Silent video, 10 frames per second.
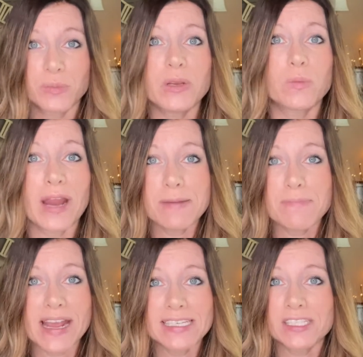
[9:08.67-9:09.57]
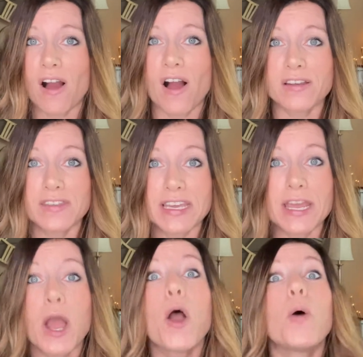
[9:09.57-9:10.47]
We rate based on
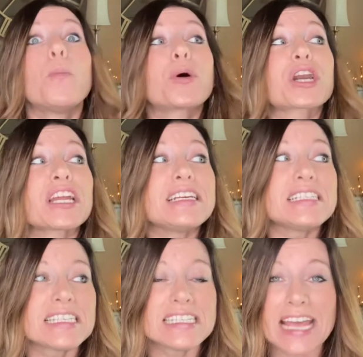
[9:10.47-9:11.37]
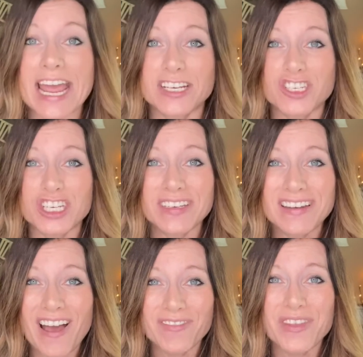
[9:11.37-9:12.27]
the presentation
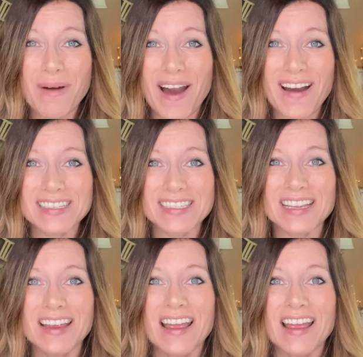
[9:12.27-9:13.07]
of the box.